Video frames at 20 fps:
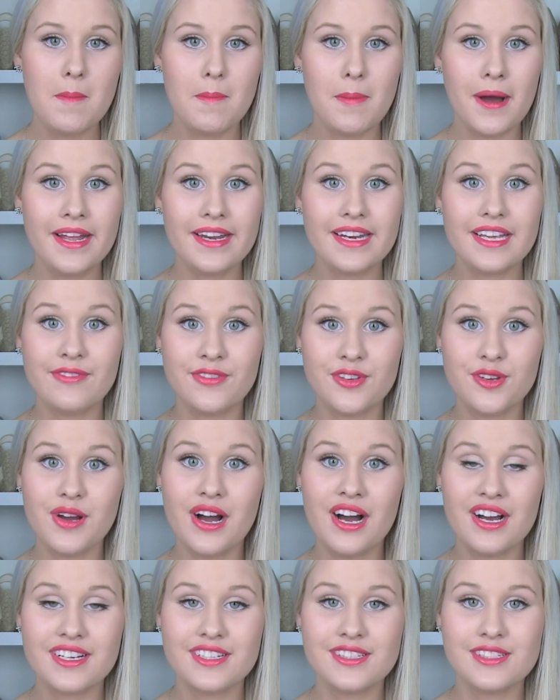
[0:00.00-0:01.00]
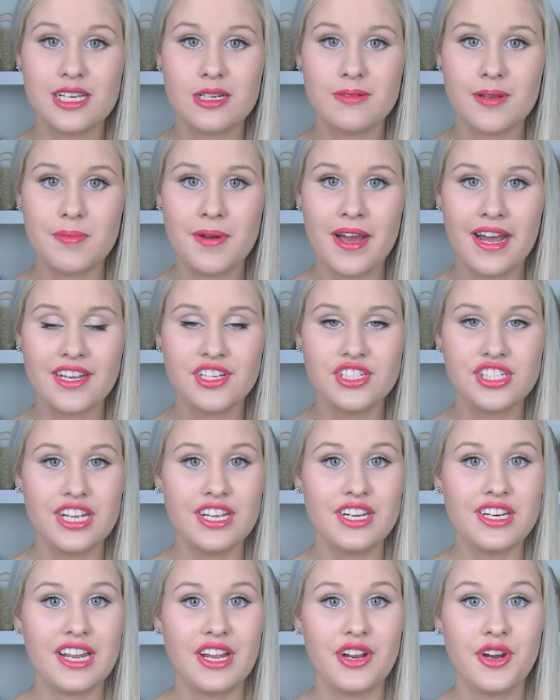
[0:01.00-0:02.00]
But if you are concerned about
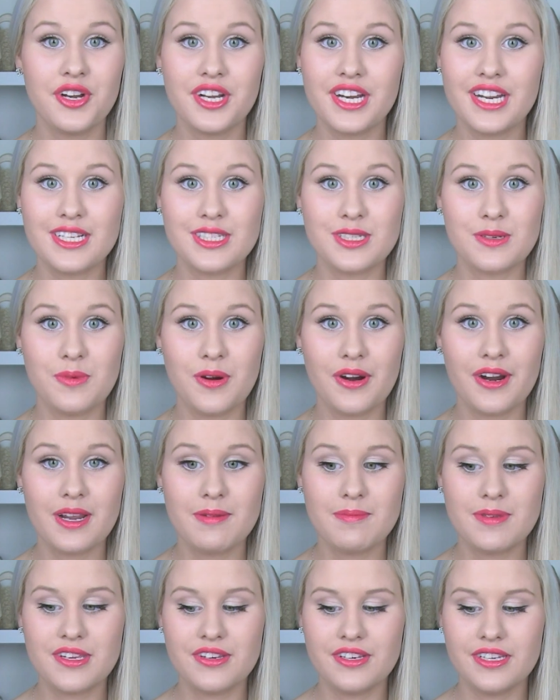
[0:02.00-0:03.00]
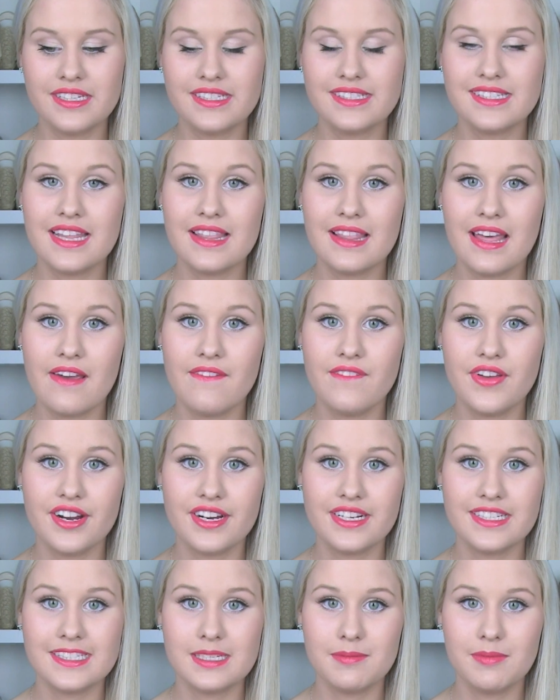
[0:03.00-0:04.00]
packaging, no need to worry because they are
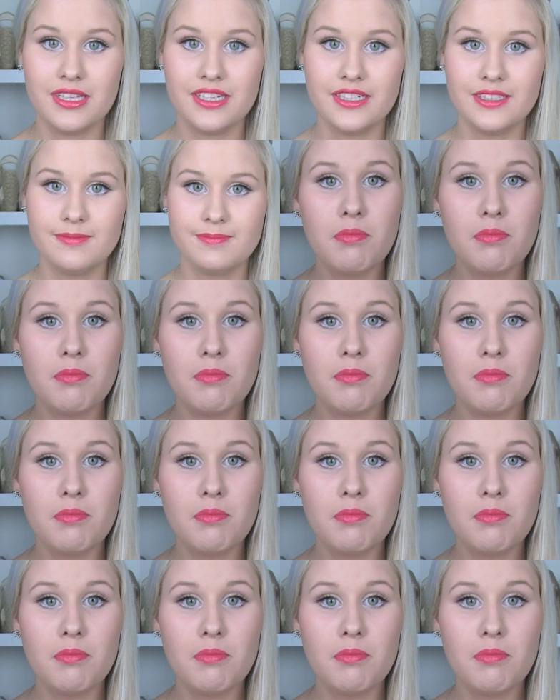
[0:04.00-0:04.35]
very similar.